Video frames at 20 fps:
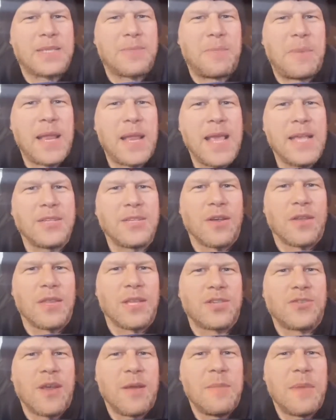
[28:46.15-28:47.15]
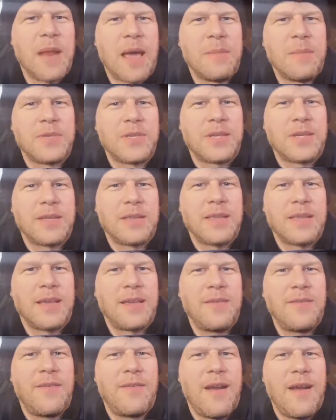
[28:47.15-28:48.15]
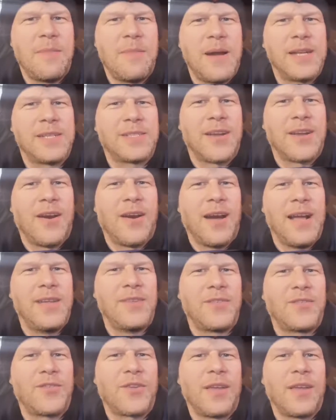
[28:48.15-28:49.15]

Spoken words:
please on the Streamlabs. Thank you very much, guys.